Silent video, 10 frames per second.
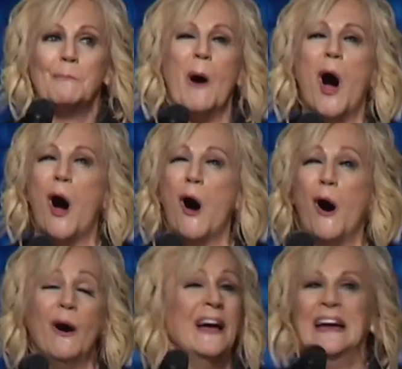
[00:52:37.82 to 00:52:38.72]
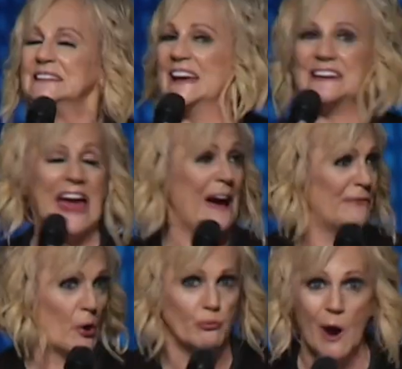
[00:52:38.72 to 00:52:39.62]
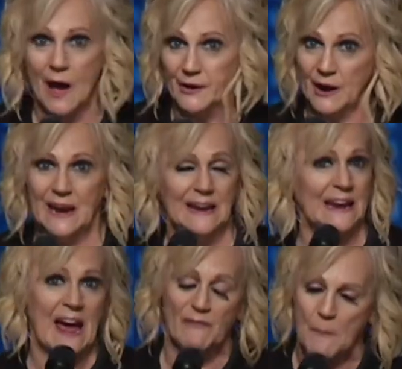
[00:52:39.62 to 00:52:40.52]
Paul didn't have a rudder. He didn't have